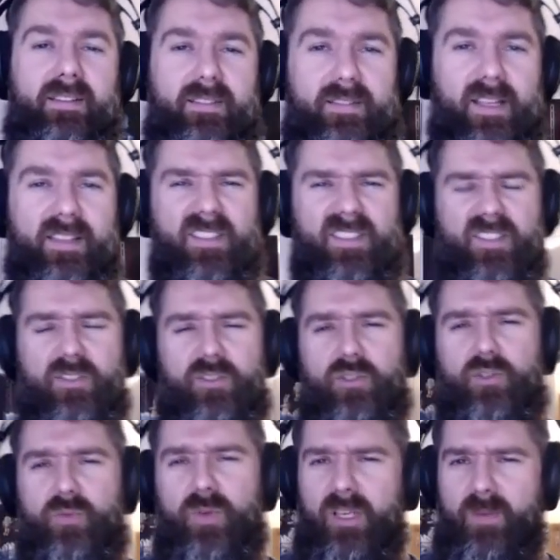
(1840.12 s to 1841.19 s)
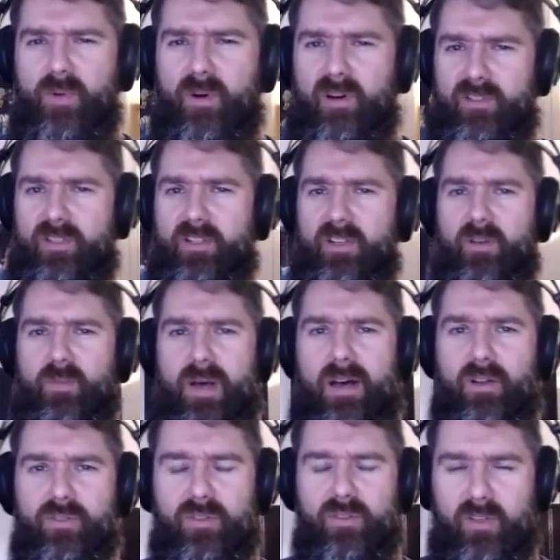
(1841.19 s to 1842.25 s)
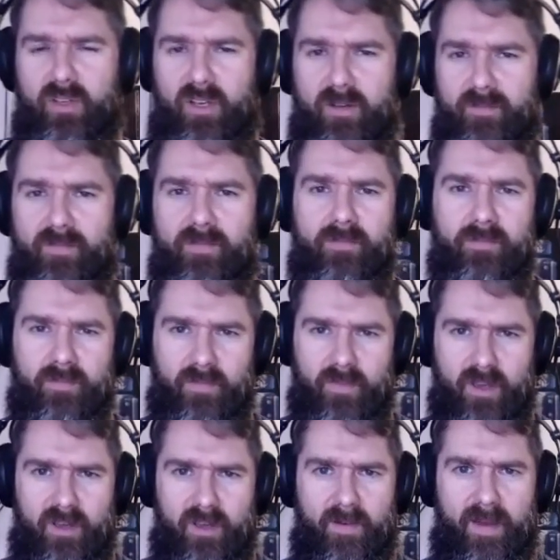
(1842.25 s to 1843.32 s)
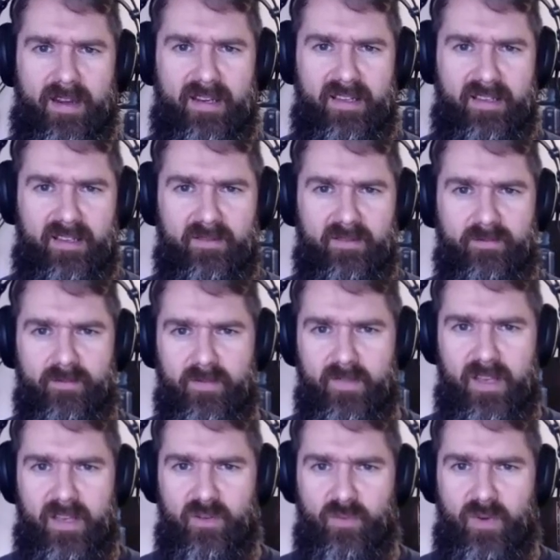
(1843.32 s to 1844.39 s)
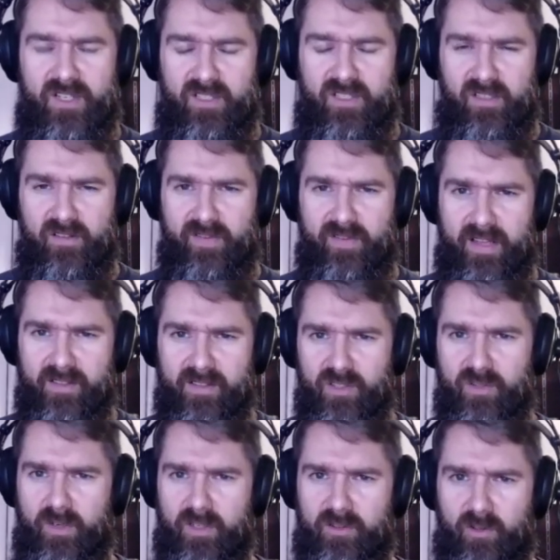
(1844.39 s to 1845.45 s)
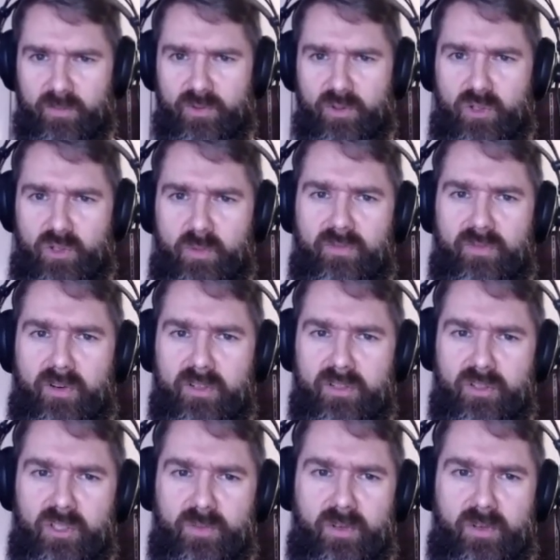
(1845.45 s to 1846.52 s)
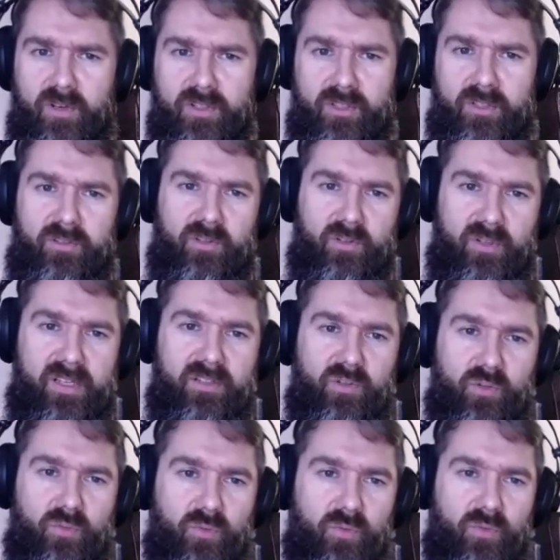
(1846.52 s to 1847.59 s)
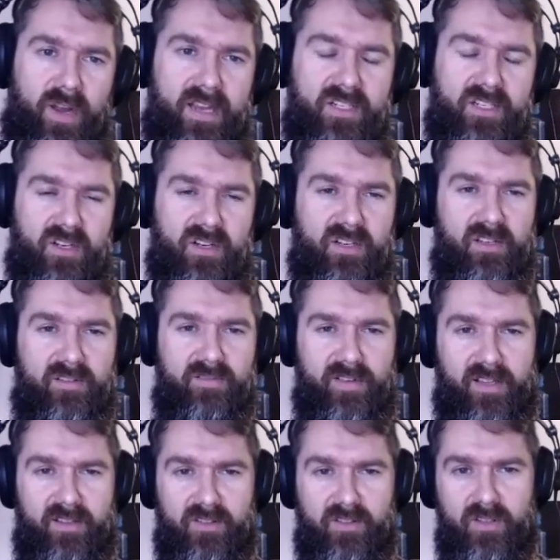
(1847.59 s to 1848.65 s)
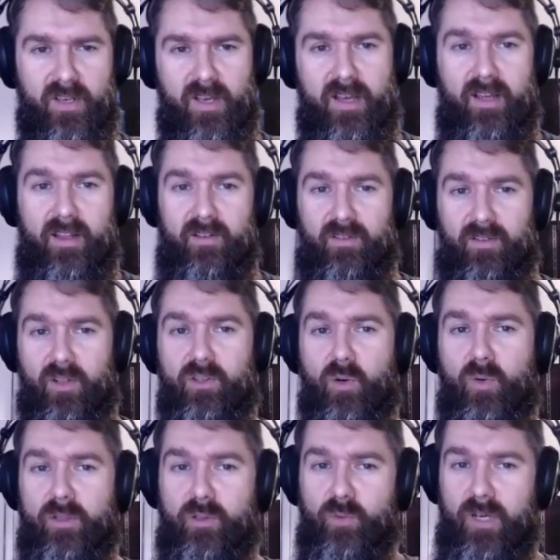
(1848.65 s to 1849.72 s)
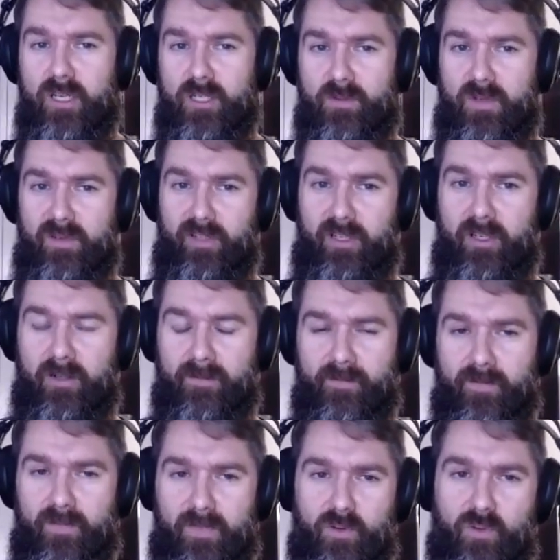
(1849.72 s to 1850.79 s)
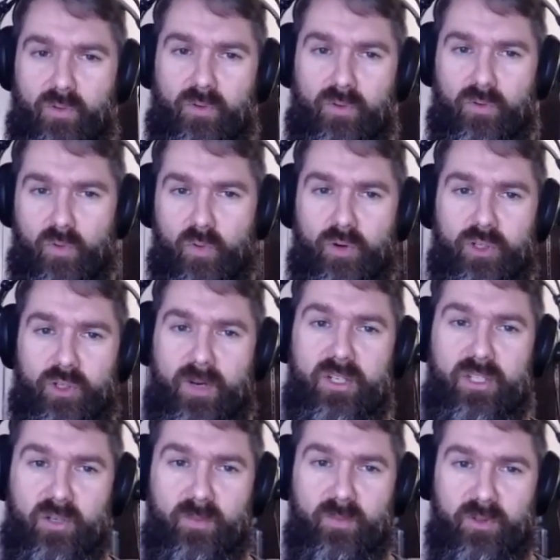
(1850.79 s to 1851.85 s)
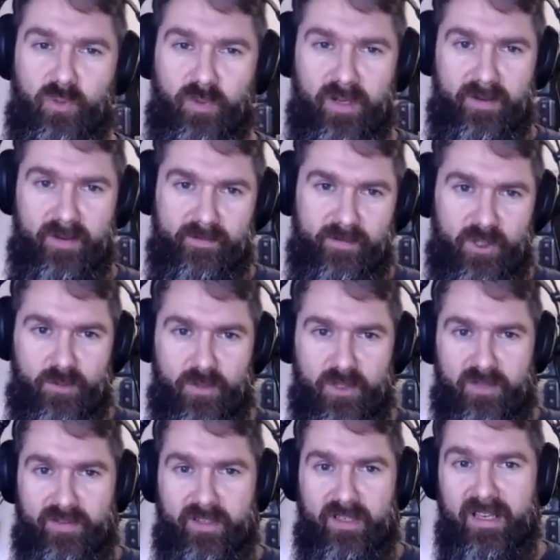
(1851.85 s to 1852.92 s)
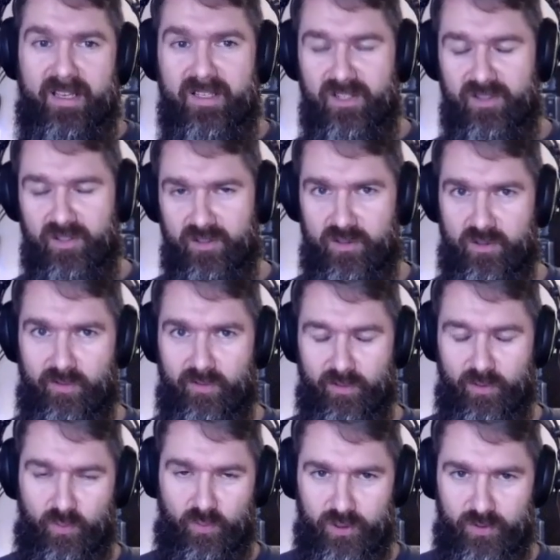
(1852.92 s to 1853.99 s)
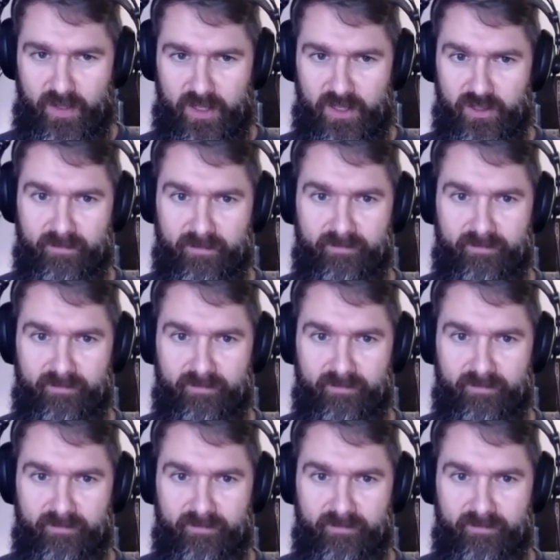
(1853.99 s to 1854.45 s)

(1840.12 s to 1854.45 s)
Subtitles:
That is the tricky part about handling and raising events when it comes to durable functions, because you need to raise an event not only to a specific orchestration, but to a specific instance of an orchestration.